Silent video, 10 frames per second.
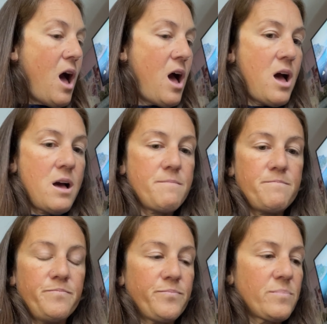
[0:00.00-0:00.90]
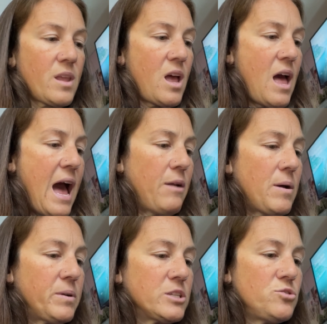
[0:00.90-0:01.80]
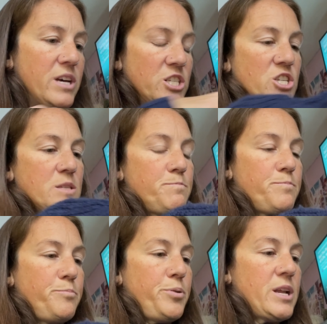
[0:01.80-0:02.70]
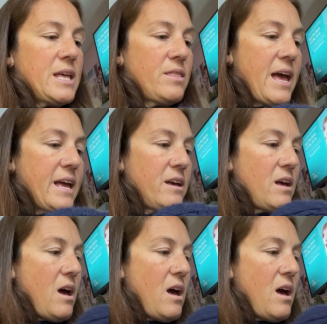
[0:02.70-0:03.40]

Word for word: How do I want to do this? Just put it like...